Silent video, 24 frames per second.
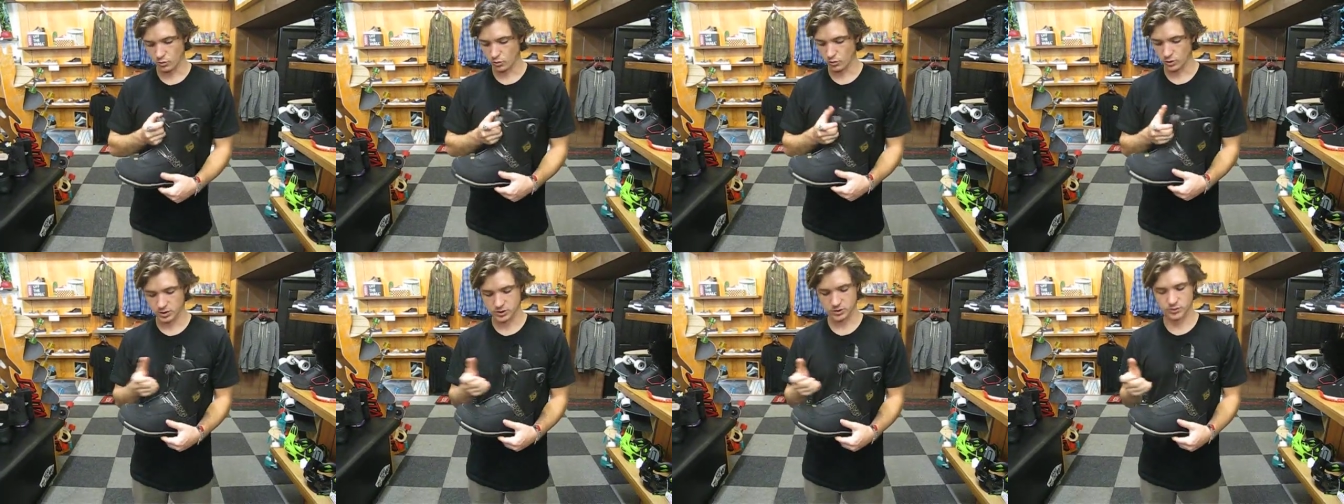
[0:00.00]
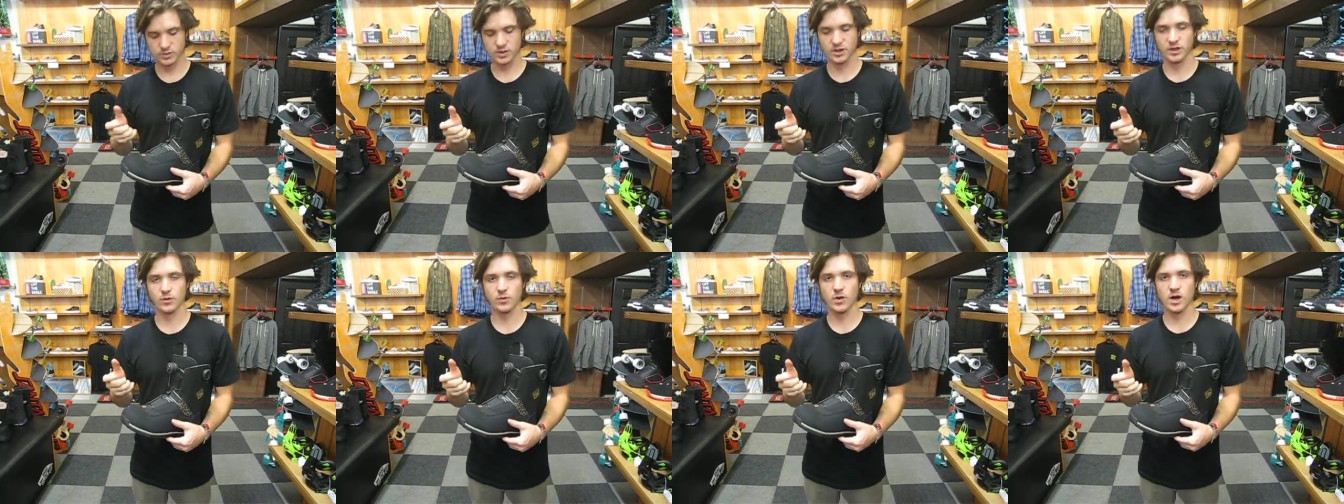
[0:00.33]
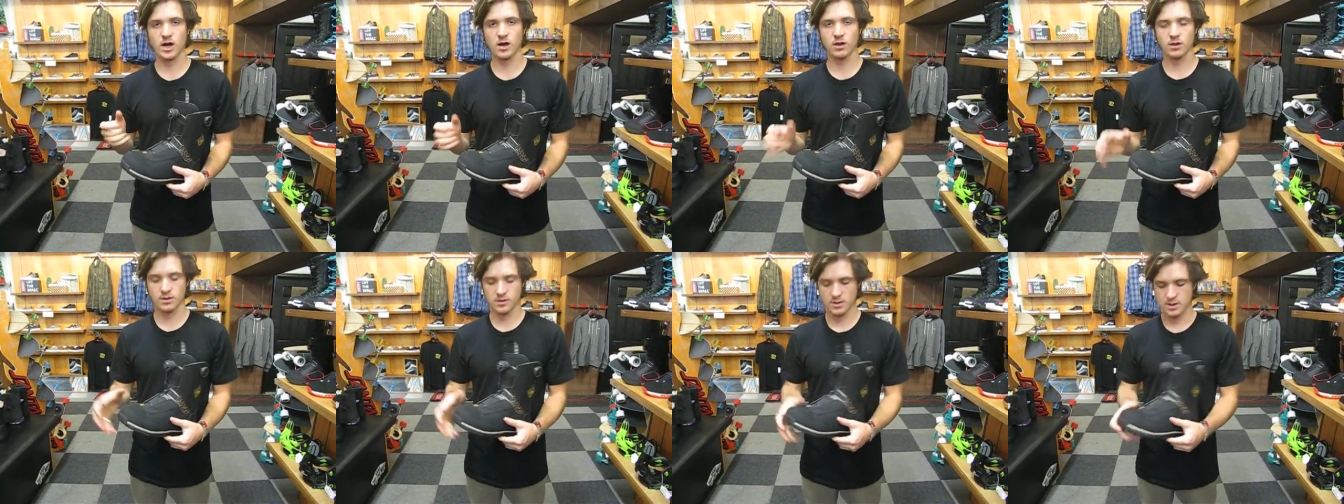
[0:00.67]
works really
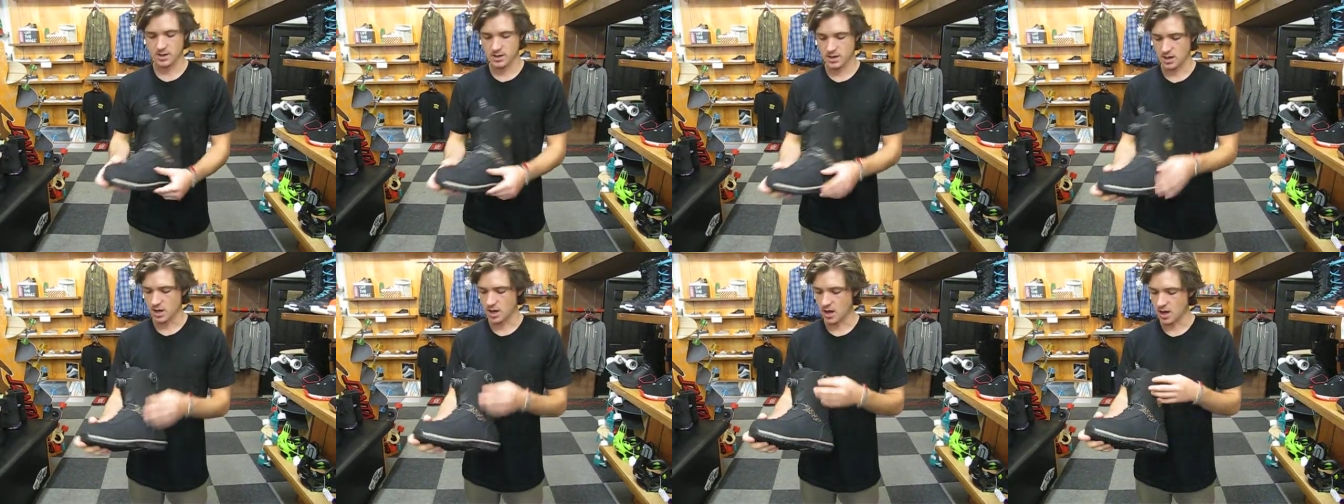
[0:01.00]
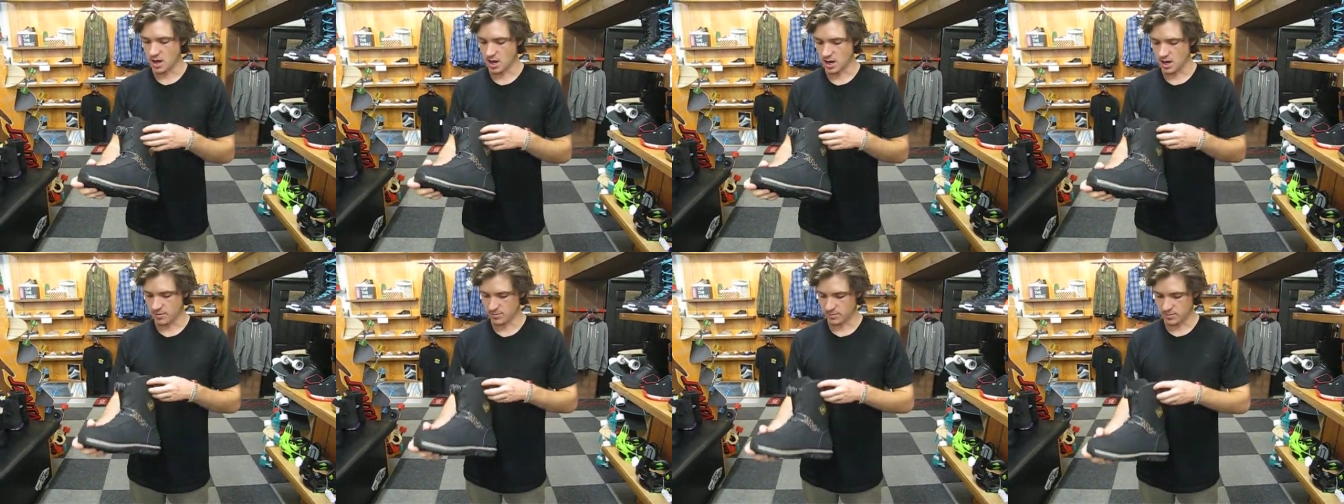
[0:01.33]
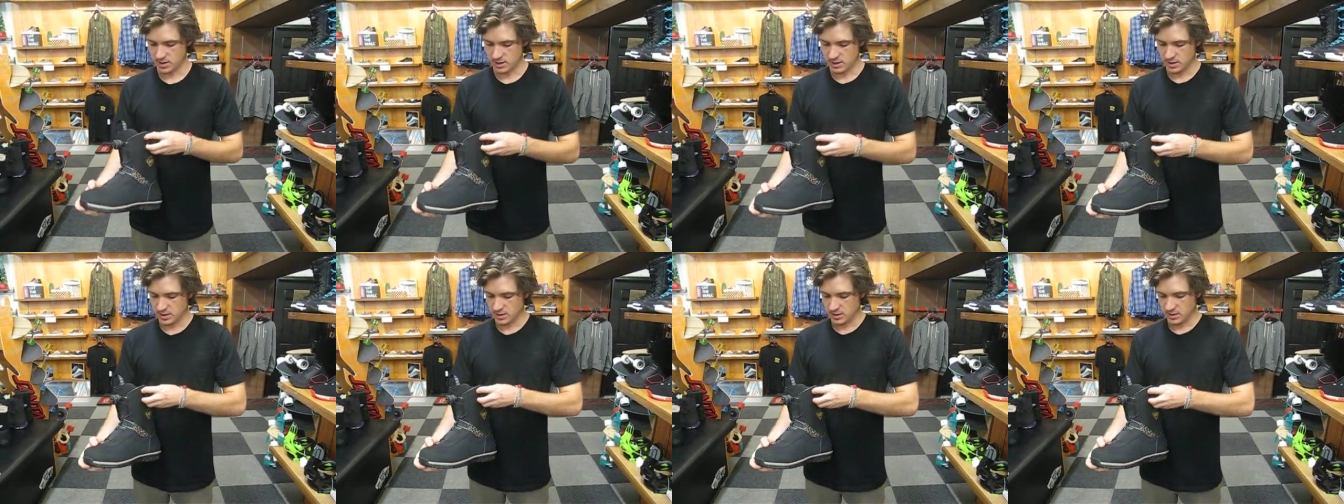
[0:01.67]
well.
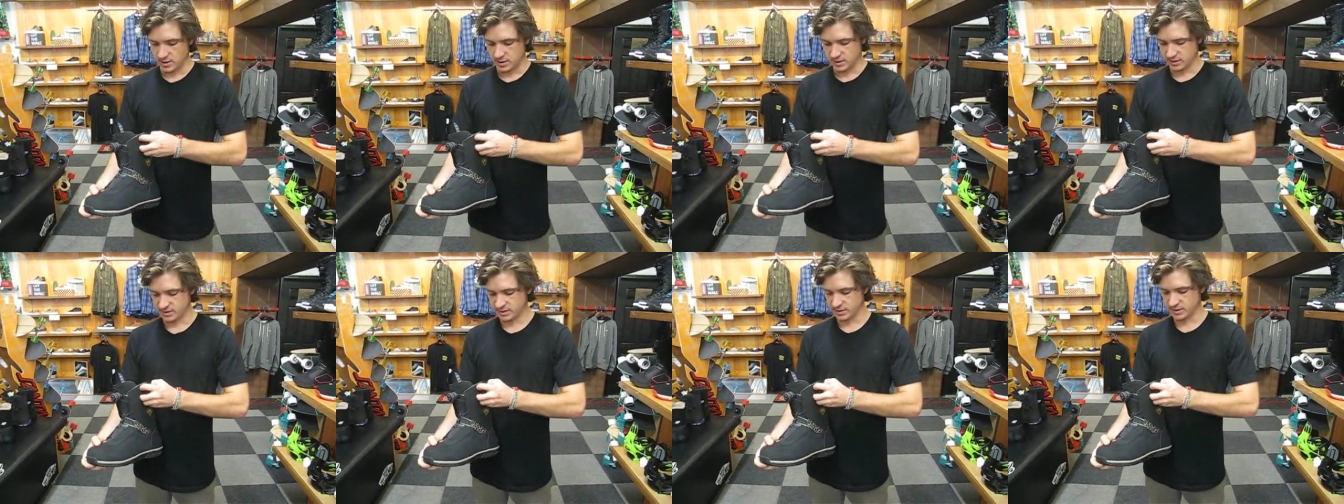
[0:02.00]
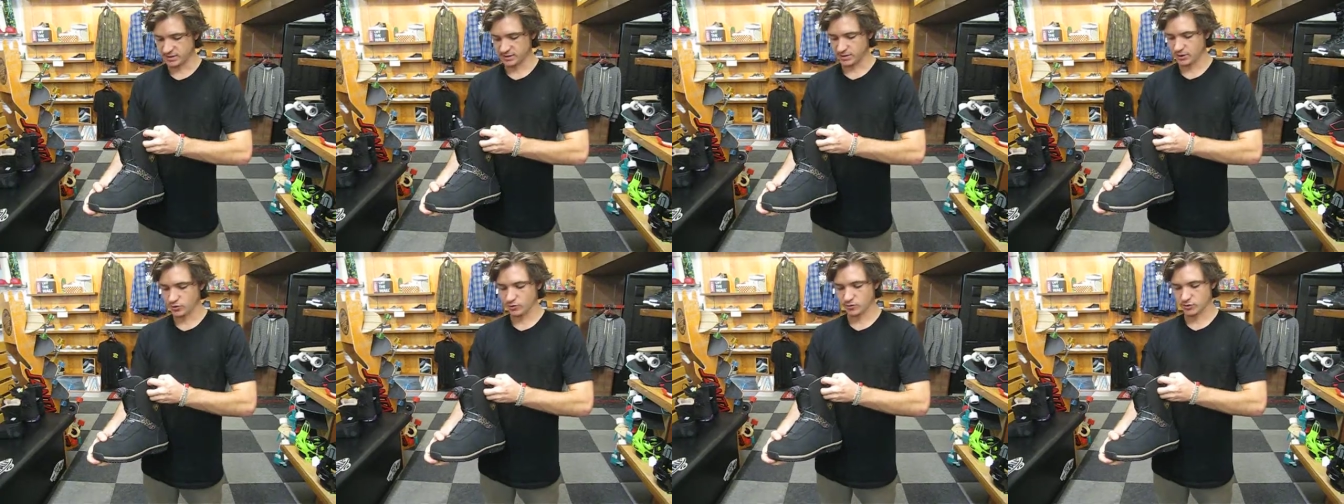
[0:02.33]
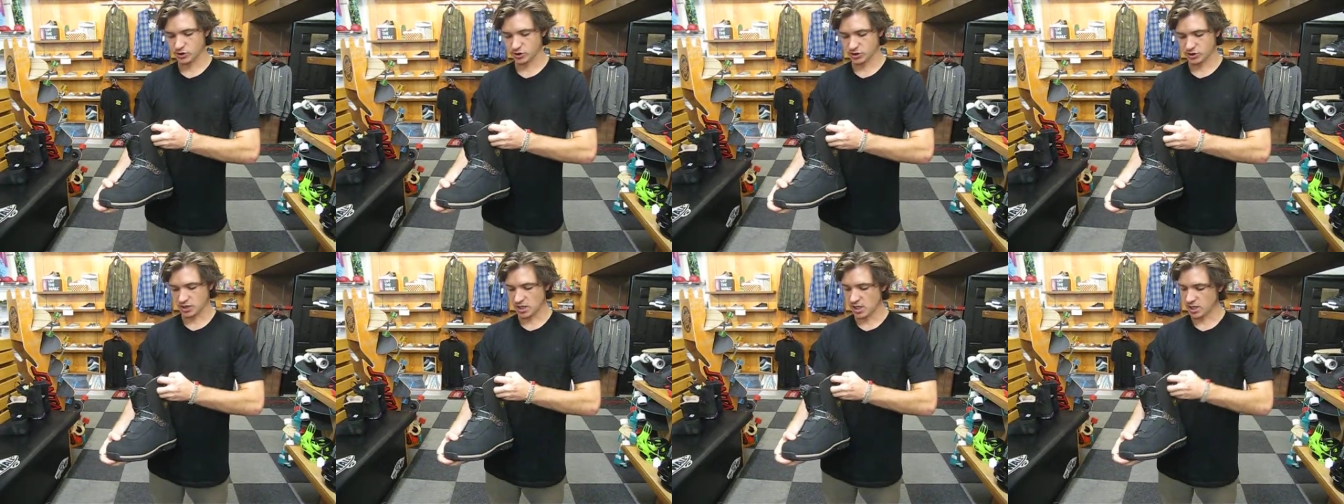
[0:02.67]
It's easy, you
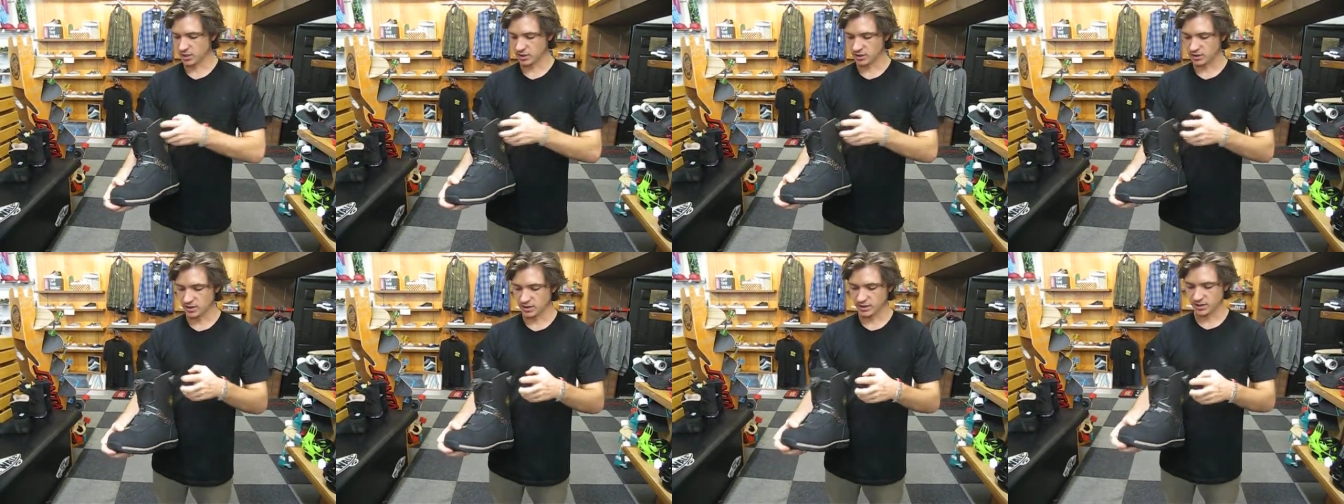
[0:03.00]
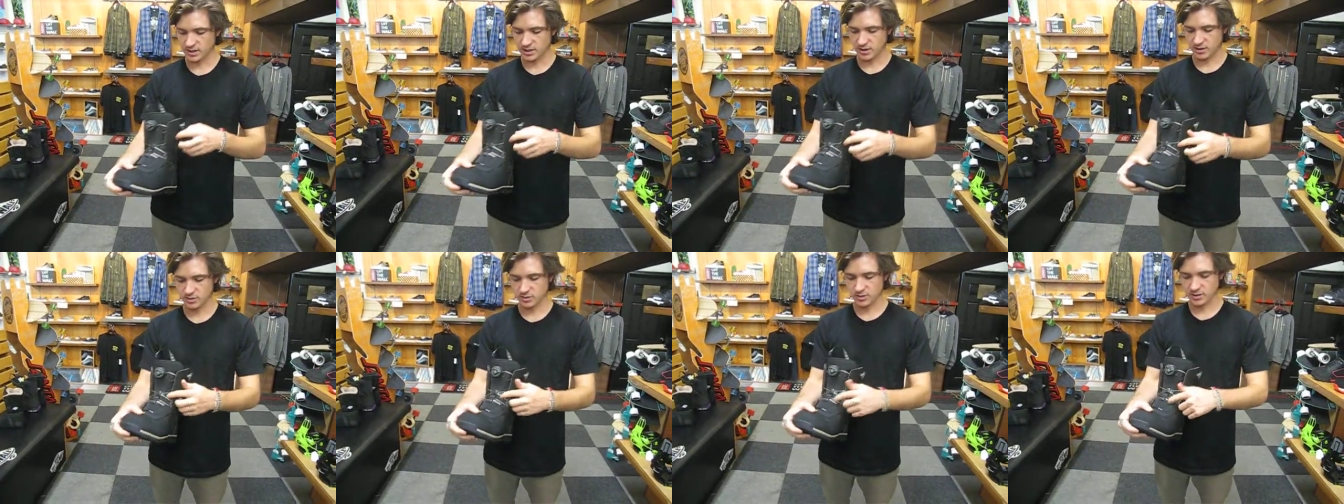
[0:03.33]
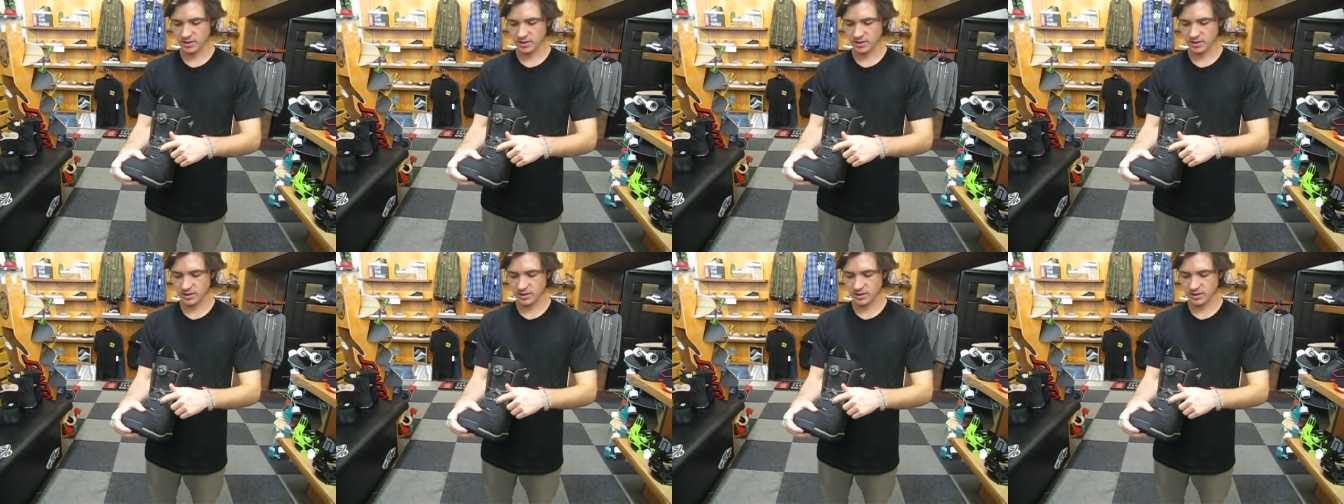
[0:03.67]
just unclick here